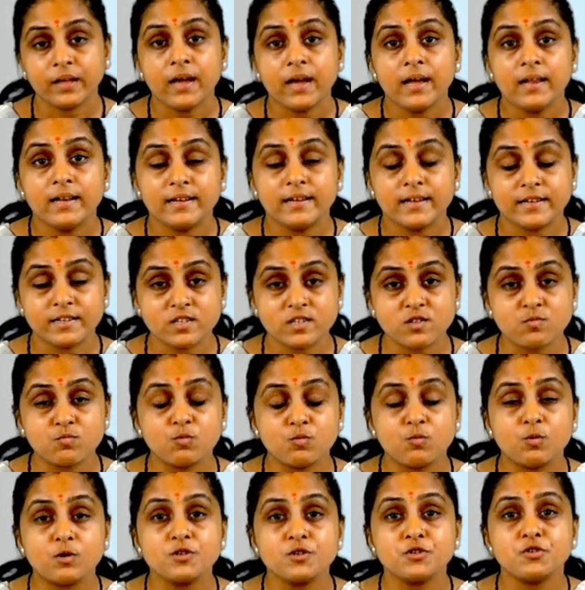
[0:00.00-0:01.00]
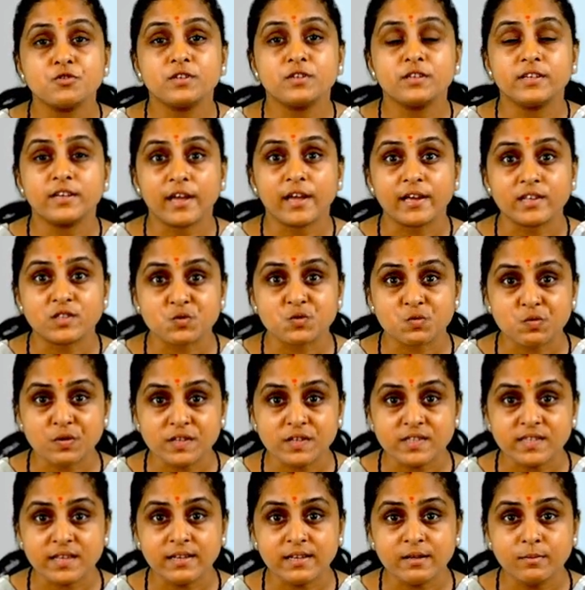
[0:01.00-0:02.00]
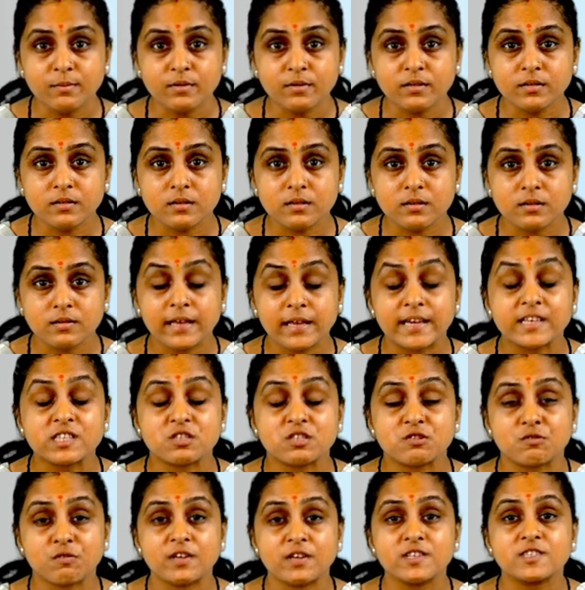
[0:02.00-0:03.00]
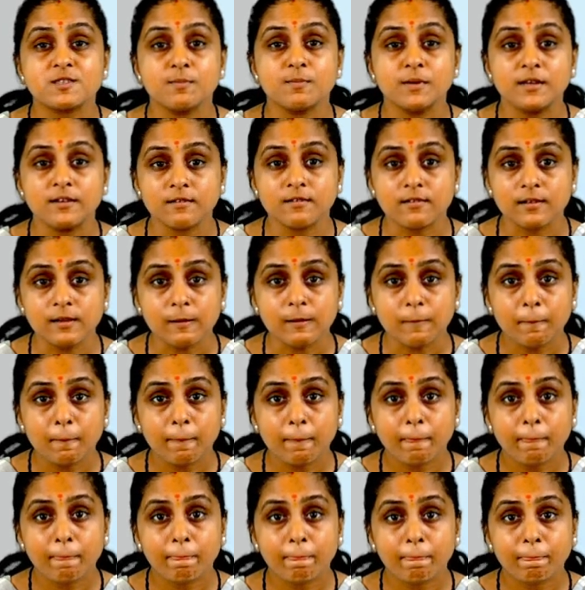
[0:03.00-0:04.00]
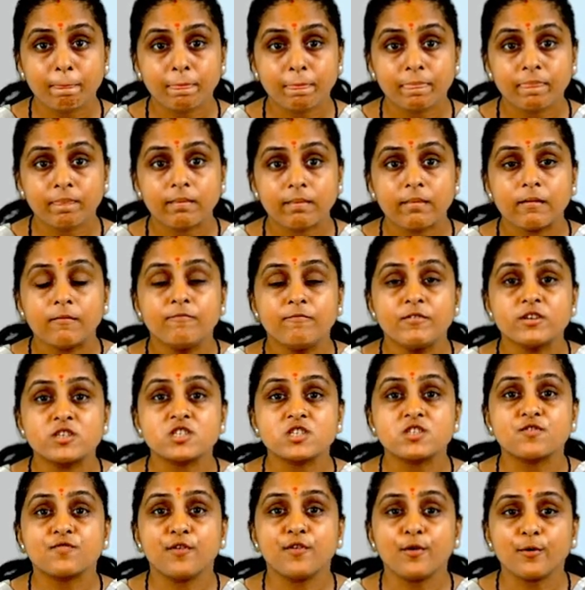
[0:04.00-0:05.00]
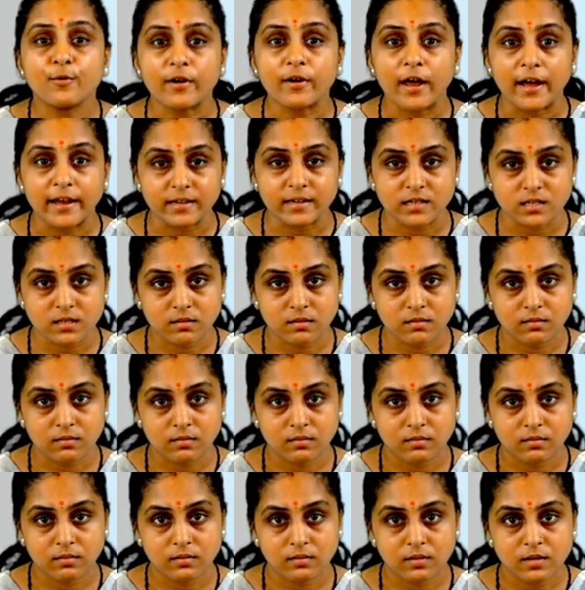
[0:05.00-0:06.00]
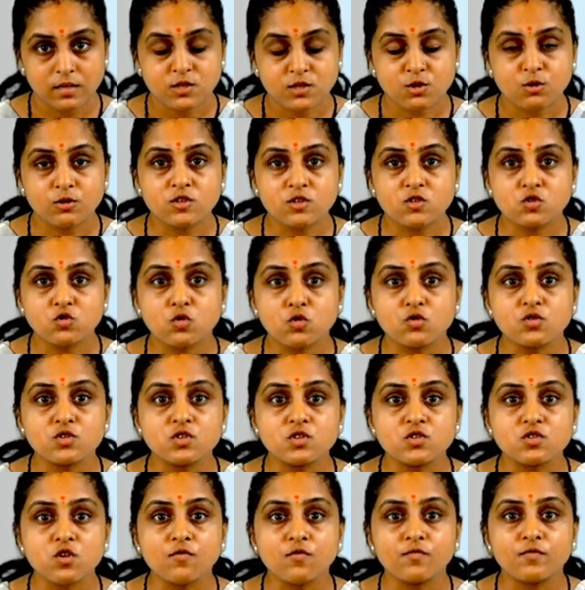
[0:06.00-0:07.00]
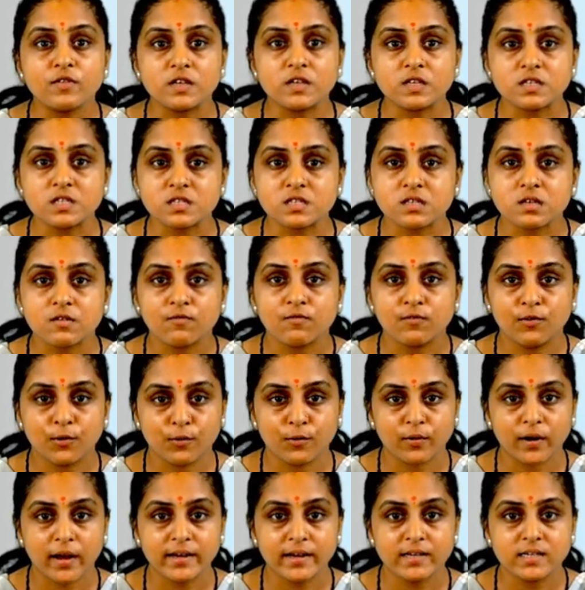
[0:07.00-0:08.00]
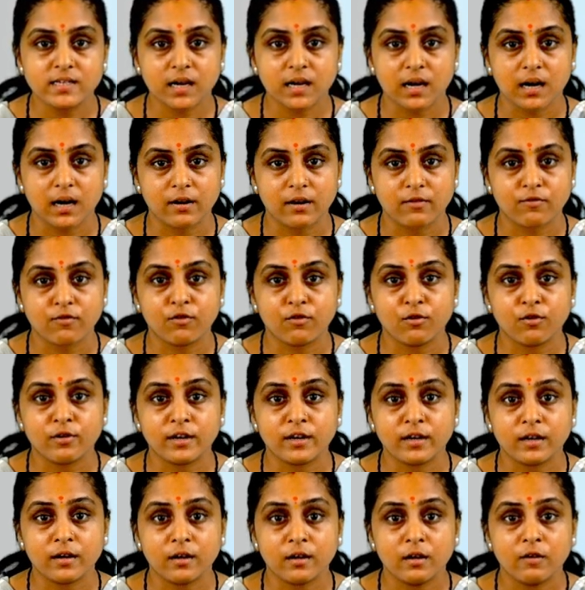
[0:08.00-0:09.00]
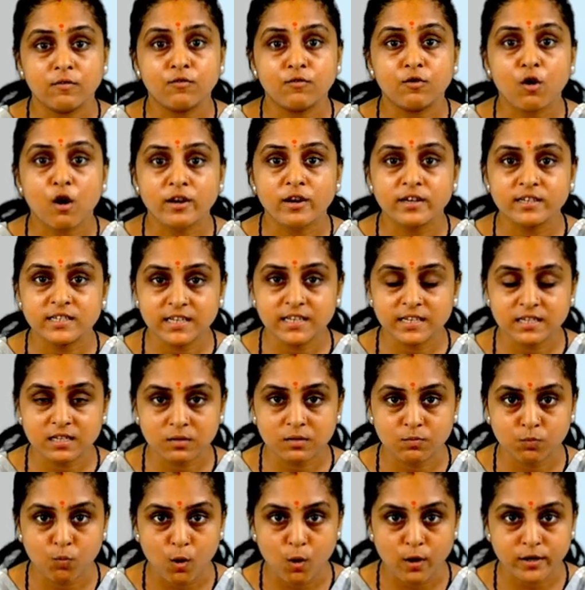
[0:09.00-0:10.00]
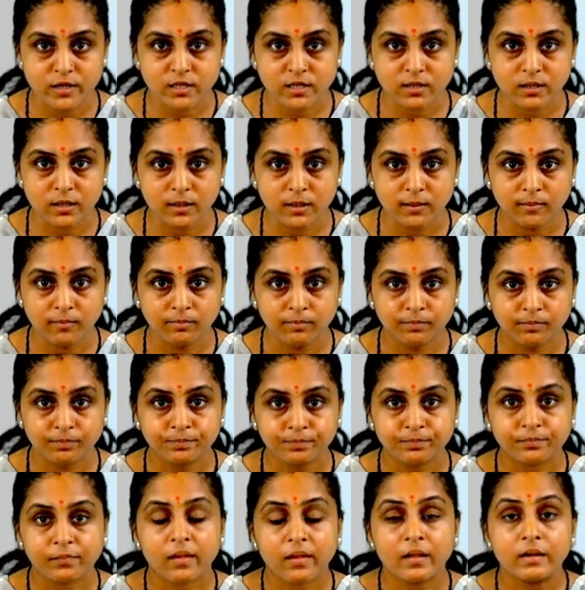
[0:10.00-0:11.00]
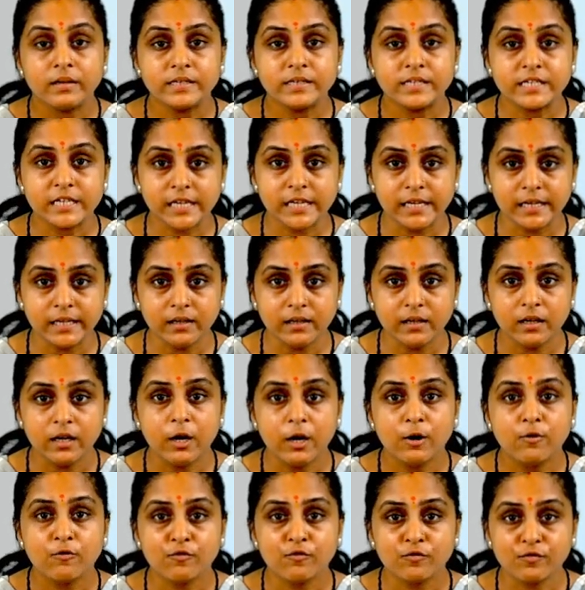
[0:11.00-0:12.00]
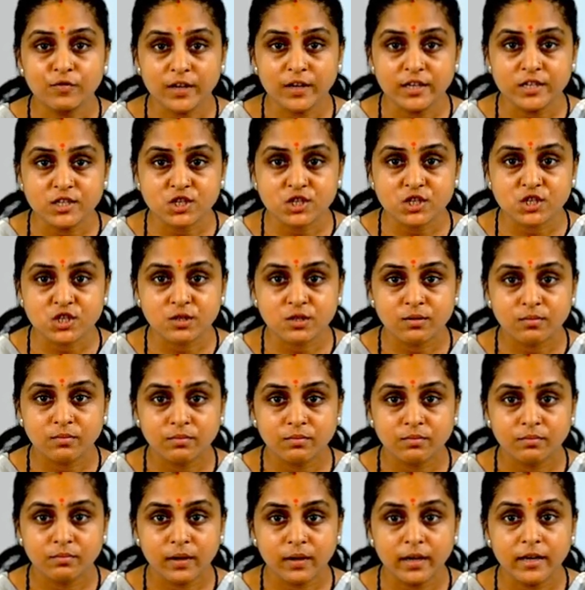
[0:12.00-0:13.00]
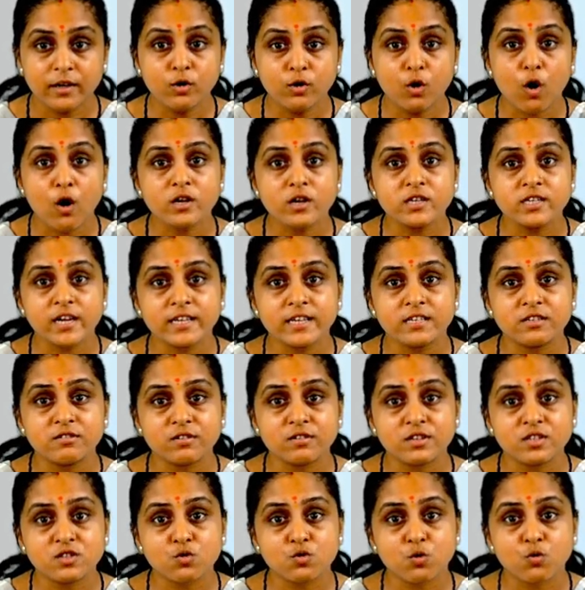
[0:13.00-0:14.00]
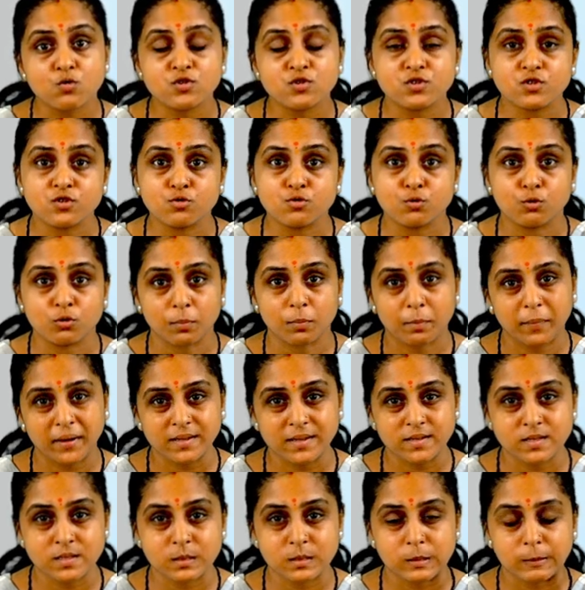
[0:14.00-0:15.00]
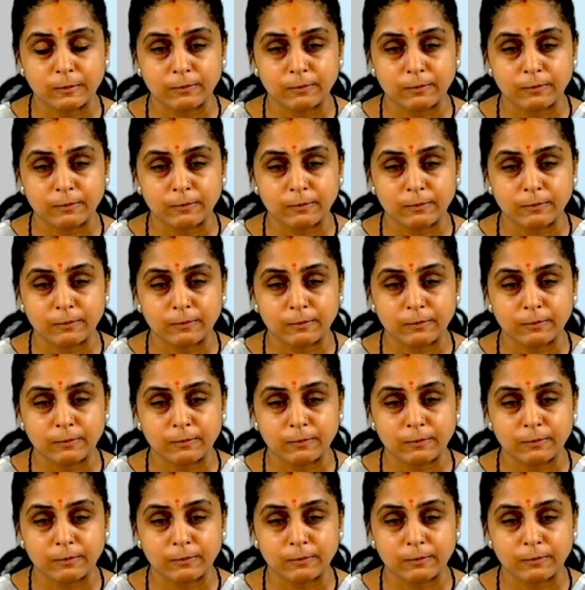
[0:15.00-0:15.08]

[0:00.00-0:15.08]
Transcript: Let us move on to the next trace element, next trace mineral, which is fluoride. So the sources of this fluoride are fluoridated water, tea, fish, and non-dietary source toothpaste.